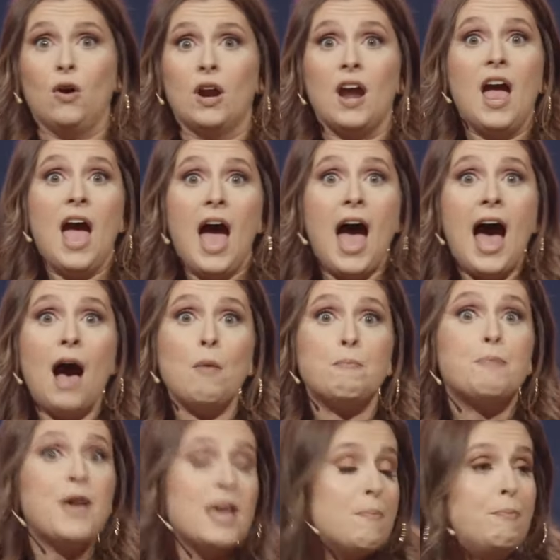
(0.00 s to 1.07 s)
or how
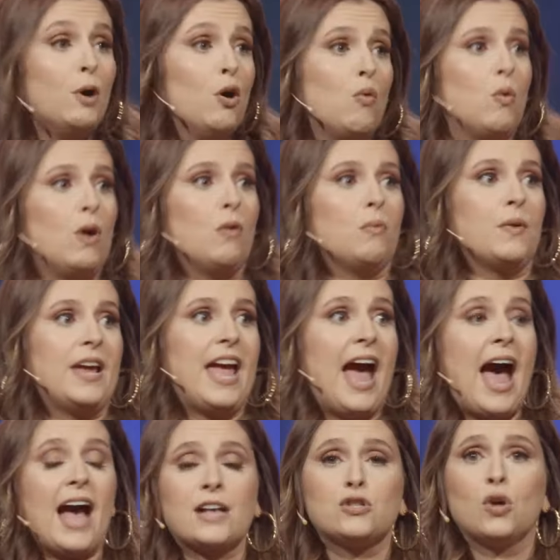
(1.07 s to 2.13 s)
people will
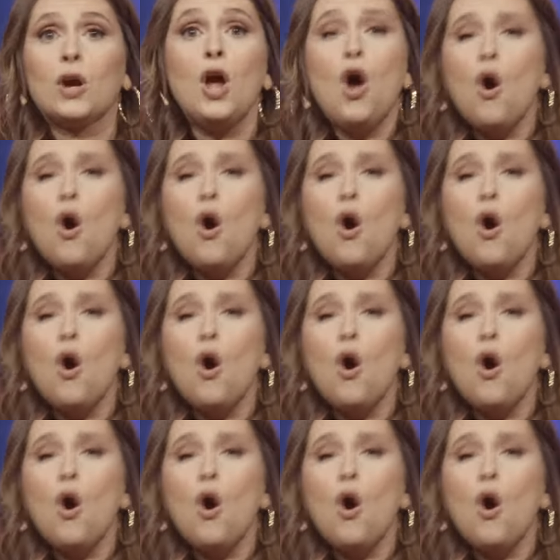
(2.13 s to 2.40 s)
react, or